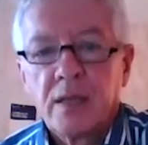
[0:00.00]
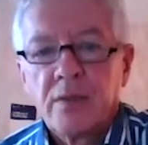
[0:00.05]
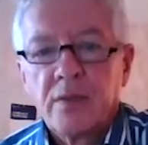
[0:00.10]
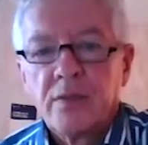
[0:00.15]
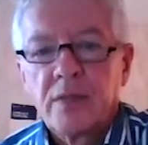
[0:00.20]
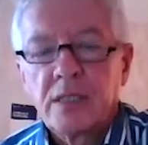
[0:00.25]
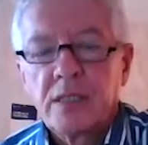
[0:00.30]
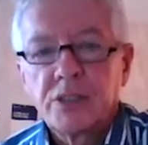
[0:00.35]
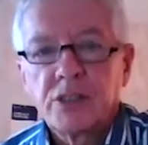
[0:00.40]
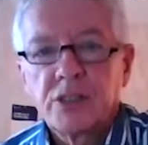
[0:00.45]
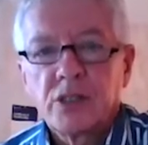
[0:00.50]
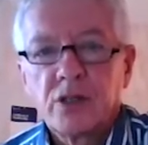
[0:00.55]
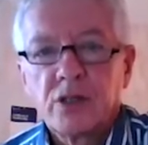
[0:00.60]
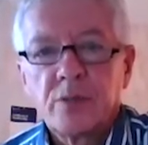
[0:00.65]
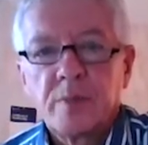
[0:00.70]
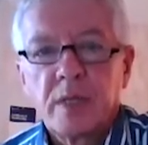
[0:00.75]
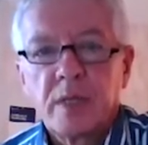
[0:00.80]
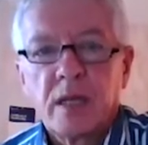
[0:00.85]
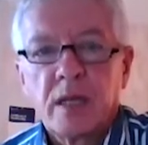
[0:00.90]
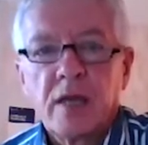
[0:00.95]
This is going to
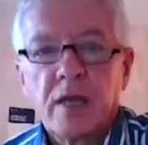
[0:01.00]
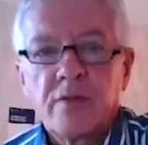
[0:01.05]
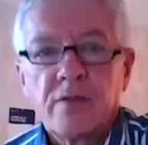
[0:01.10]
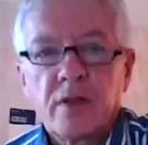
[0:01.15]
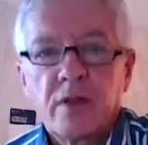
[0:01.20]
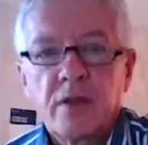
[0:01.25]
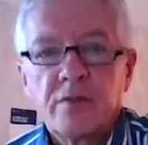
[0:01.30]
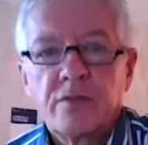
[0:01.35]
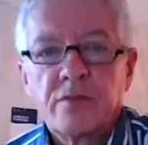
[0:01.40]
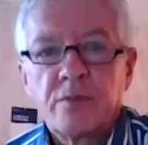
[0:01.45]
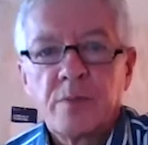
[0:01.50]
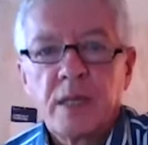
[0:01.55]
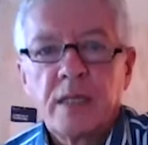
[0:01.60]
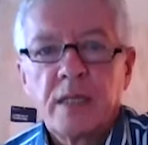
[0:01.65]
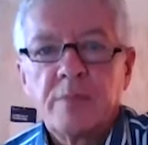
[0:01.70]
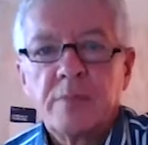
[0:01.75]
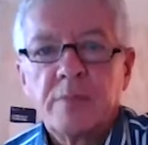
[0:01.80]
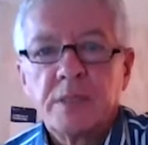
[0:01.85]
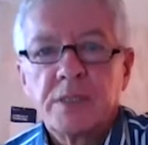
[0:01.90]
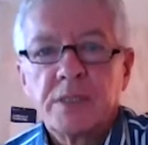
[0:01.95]
be a lifeline for
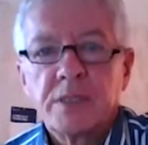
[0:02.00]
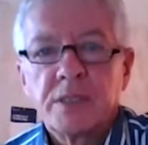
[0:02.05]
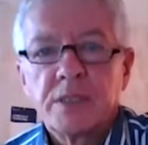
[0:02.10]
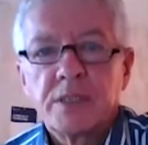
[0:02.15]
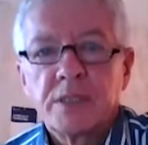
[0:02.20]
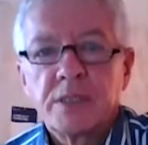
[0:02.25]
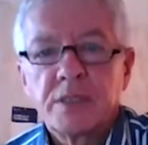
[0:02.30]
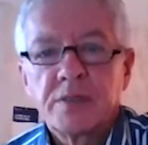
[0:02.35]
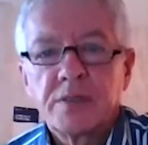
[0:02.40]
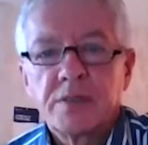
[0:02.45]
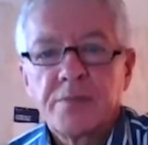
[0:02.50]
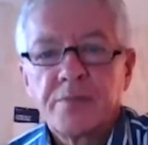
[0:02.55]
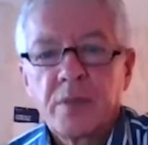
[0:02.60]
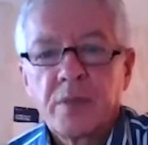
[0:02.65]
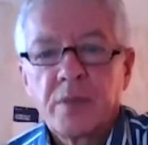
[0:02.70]
many businesses.